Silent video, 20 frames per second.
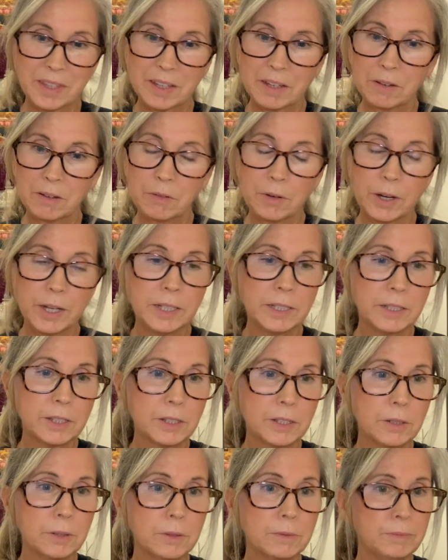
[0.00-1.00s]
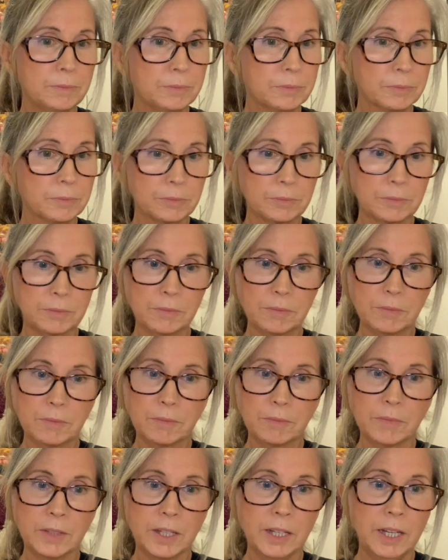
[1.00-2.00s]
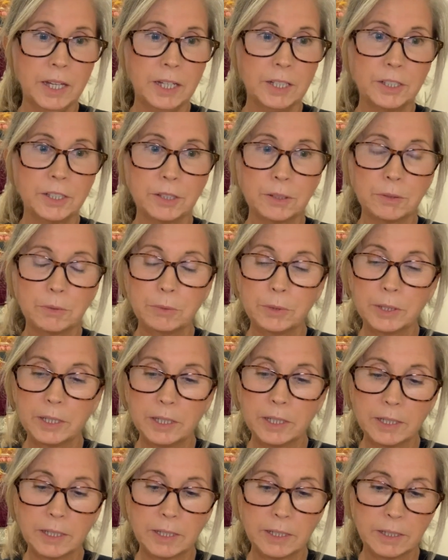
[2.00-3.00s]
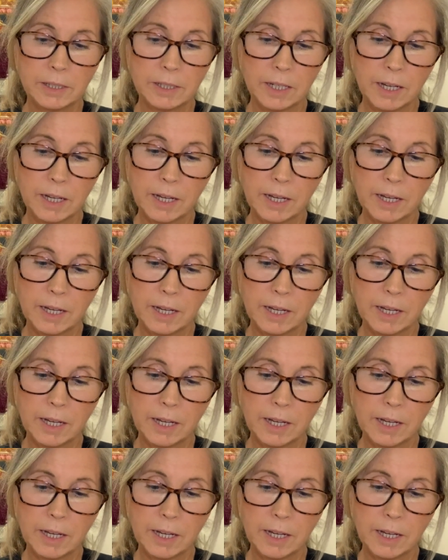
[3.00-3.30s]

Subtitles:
Right? So just really